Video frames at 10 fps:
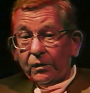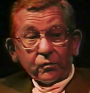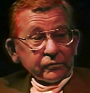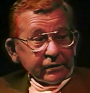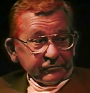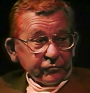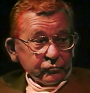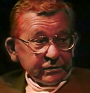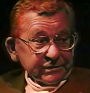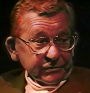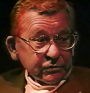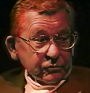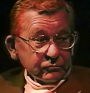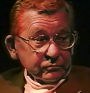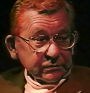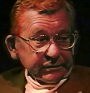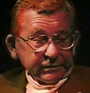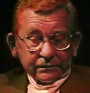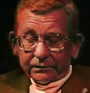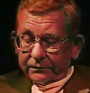You'll know that a few years
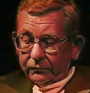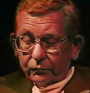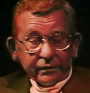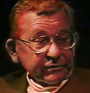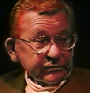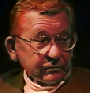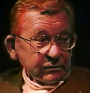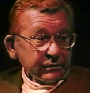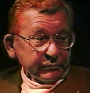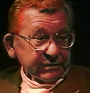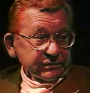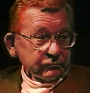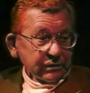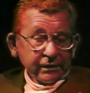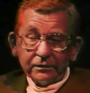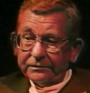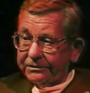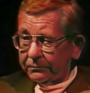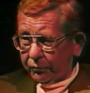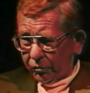ago, the Winter Olympics were
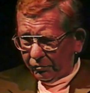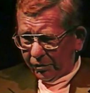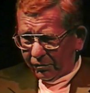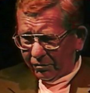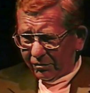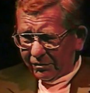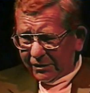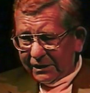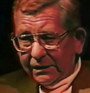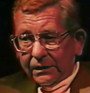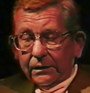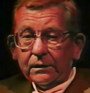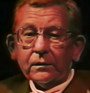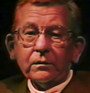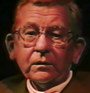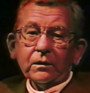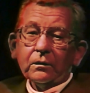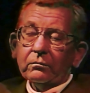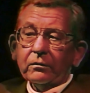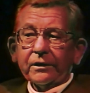held in Sapporo.
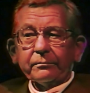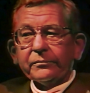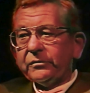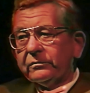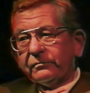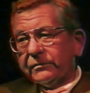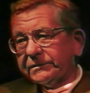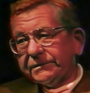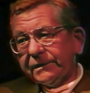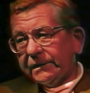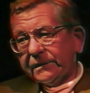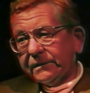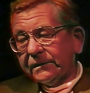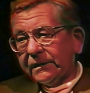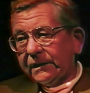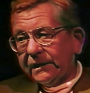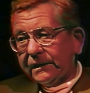What a beautiful city.